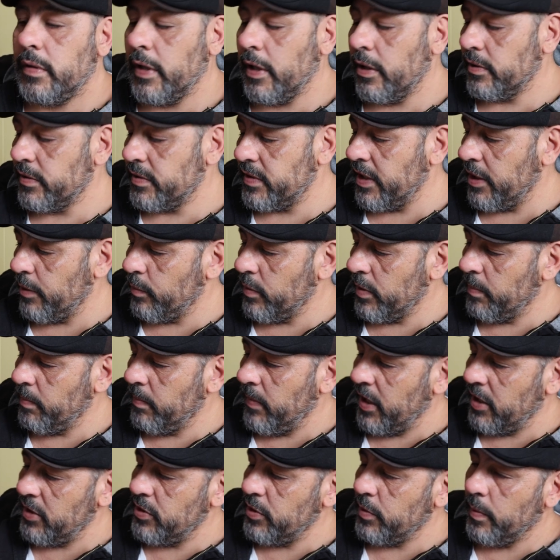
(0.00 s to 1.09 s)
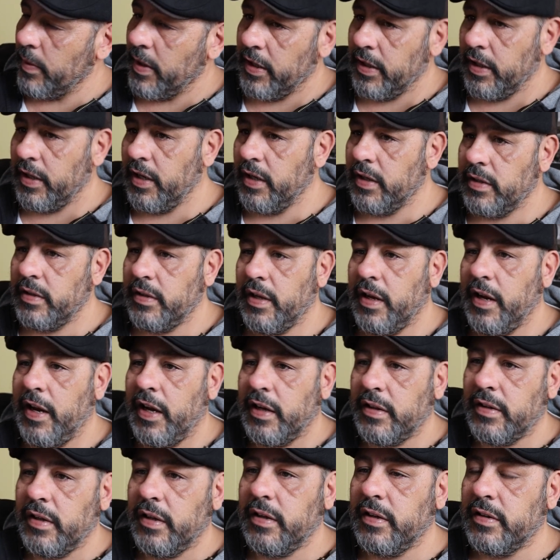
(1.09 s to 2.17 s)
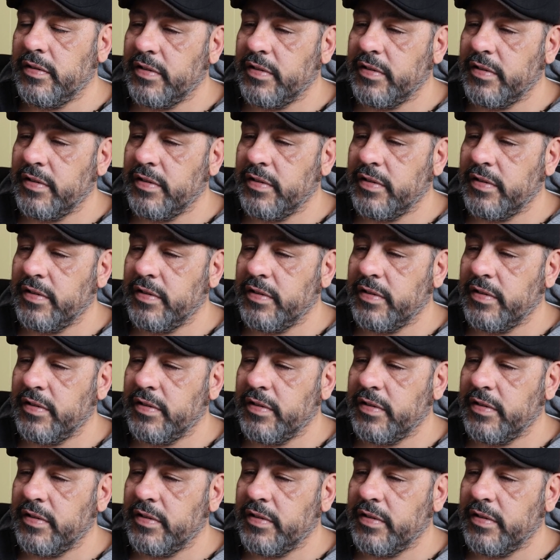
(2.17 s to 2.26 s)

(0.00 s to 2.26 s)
Now, is that what made you want to get into acting?